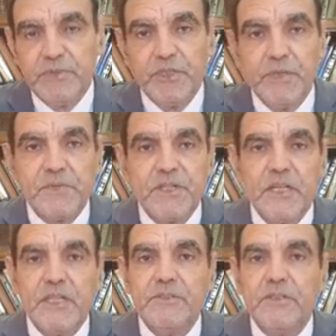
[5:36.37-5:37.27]
shops
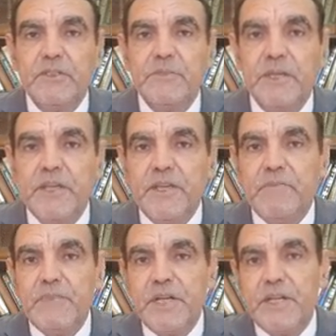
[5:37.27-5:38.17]
and
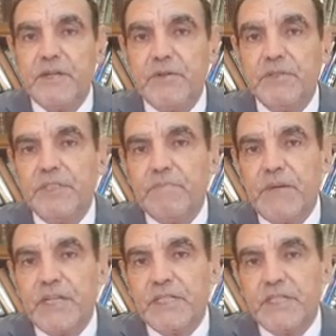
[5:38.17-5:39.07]
many other
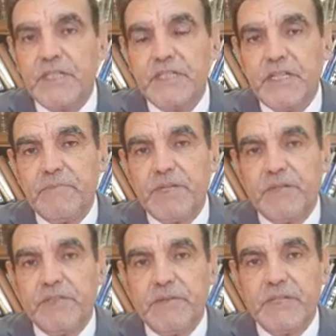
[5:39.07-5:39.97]
places that can be
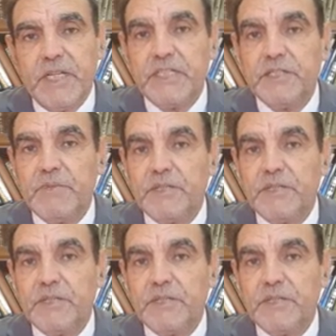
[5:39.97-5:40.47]
contaminated.